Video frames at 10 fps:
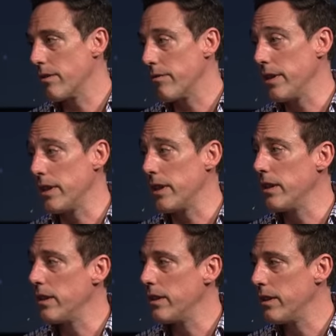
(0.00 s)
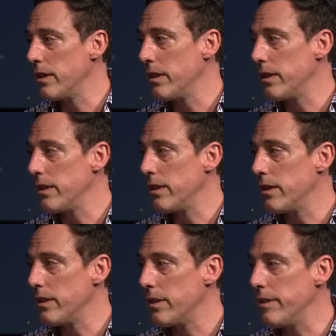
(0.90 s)
Really?
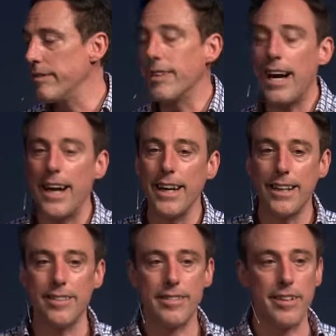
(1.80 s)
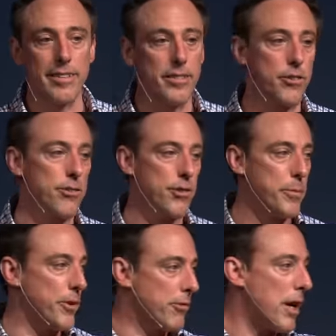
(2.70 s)
This guy is sentenced, he's a
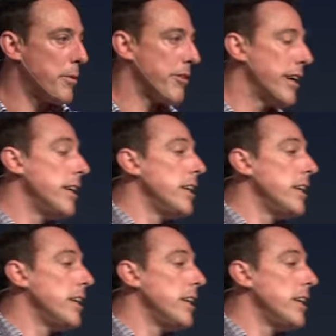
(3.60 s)
criminal, robber, right?